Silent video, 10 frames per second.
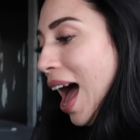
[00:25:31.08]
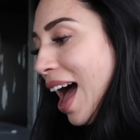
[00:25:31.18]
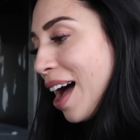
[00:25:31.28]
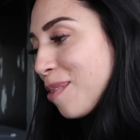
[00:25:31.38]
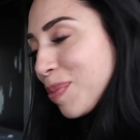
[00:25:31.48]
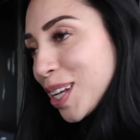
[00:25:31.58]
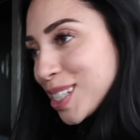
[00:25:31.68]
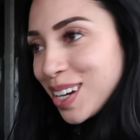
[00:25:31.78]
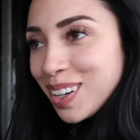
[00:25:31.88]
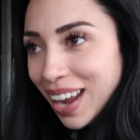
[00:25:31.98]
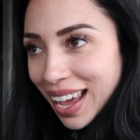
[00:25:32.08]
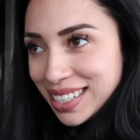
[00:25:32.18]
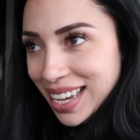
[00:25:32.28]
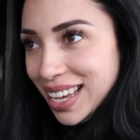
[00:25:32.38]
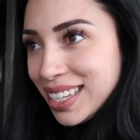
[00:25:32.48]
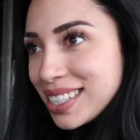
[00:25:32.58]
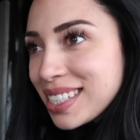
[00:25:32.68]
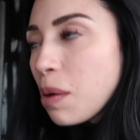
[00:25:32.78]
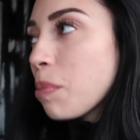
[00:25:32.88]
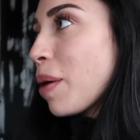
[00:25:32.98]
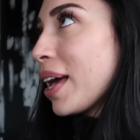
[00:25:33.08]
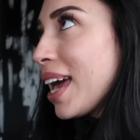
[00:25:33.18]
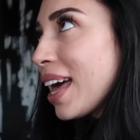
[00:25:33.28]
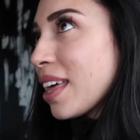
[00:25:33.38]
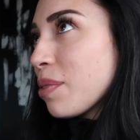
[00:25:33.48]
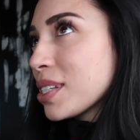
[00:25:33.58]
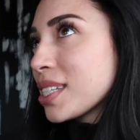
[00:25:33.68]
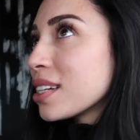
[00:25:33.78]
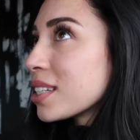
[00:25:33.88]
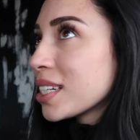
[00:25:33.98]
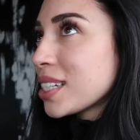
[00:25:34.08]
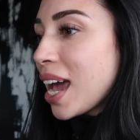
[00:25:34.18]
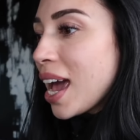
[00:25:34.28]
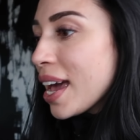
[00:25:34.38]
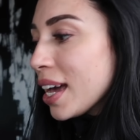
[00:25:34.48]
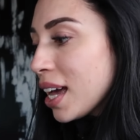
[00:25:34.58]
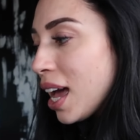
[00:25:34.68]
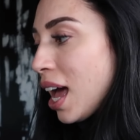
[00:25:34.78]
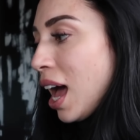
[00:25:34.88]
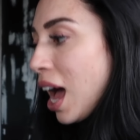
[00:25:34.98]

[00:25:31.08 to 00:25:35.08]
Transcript: Um, lots of cool ideas. But yeah, that was today.